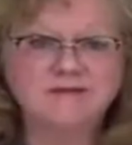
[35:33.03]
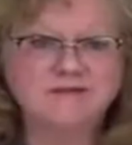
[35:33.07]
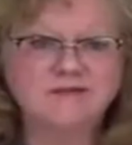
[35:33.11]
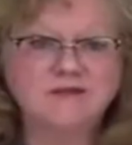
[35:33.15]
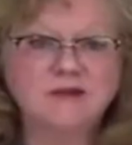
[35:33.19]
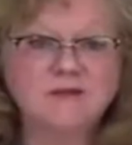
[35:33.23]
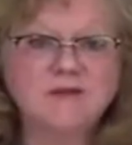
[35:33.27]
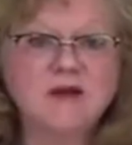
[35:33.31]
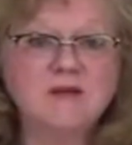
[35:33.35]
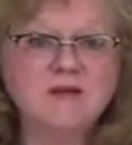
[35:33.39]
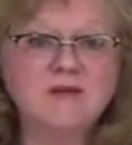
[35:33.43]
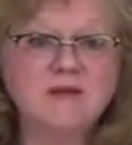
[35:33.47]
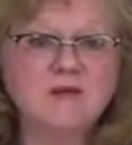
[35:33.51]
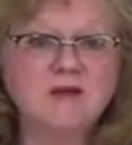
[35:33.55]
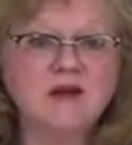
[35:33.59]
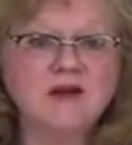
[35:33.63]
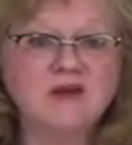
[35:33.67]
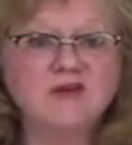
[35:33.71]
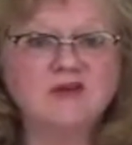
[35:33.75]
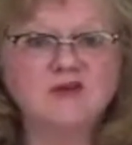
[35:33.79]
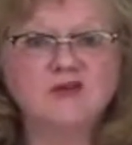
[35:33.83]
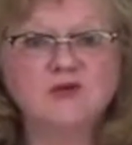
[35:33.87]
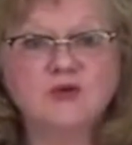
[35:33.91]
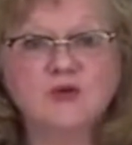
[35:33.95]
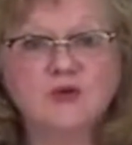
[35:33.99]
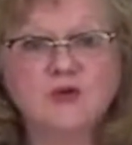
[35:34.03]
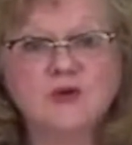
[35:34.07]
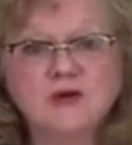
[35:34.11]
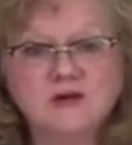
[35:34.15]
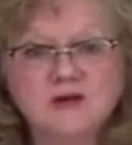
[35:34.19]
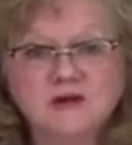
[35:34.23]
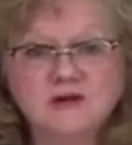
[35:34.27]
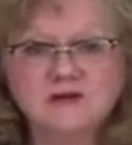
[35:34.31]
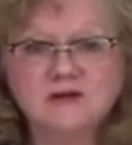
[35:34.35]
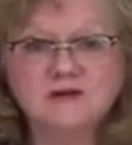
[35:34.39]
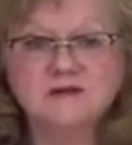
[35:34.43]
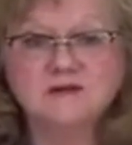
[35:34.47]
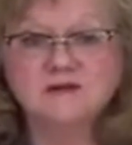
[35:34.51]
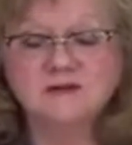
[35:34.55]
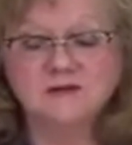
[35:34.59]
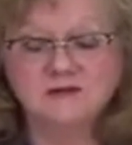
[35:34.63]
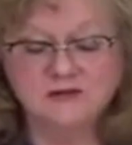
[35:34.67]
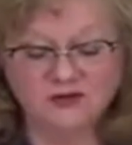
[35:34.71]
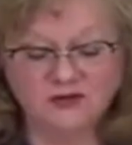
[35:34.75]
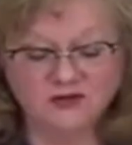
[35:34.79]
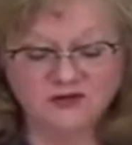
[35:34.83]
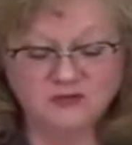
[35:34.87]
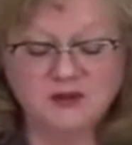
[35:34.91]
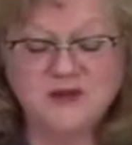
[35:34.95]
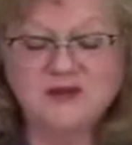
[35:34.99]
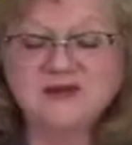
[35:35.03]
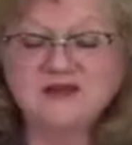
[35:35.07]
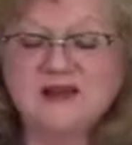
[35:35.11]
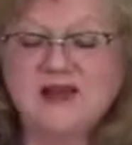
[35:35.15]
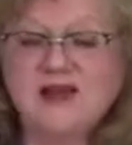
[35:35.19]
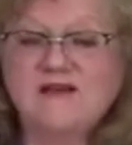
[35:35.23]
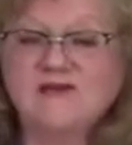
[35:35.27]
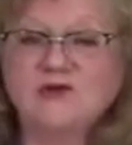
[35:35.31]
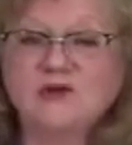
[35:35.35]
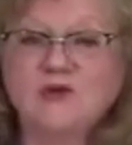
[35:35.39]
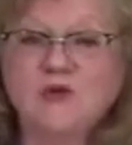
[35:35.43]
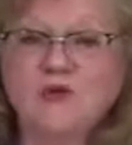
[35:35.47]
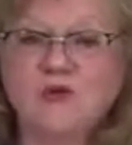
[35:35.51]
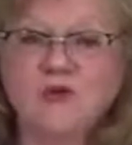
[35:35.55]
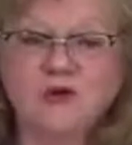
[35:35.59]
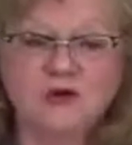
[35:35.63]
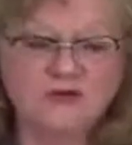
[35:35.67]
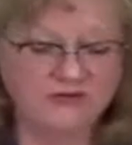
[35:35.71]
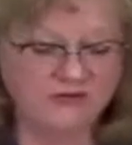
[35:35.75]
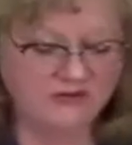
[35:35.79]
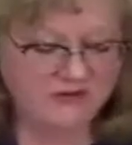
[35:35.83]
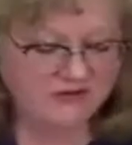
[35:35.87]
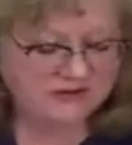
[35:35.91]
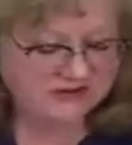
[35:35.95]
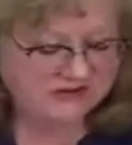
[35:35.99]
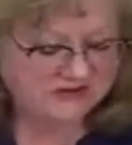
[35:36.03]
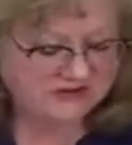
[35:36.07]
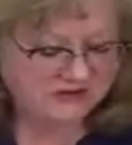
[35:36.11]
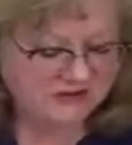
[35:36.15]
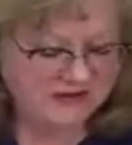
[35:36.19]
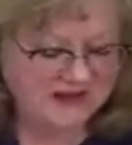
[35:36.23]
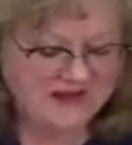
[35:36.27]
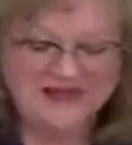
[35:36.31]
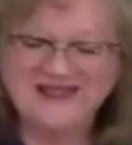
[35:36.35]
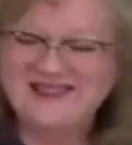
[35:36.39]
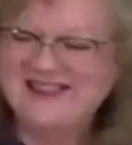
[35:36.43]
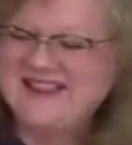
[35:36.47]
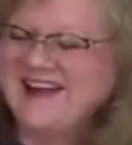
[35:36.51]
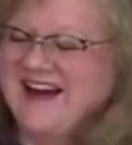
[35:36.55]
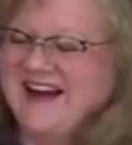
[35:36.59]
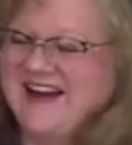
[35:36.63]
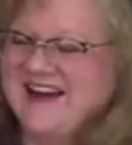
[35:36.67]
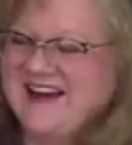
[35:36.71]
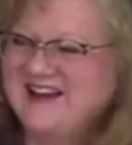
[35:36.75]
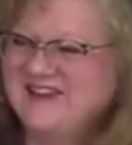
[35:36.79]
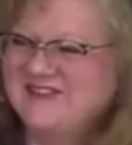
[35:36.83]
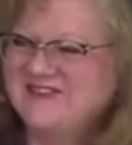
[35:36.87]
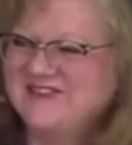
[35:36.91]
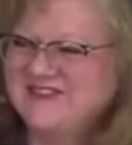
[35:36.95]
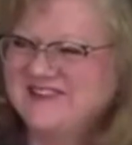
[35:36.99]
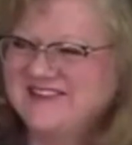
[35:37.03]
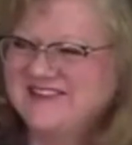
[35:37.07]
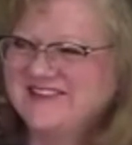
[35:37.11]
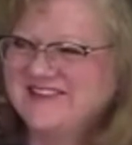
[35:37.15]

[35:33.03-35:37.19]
It might be one of those pieces I have to hoard for the rest of my life.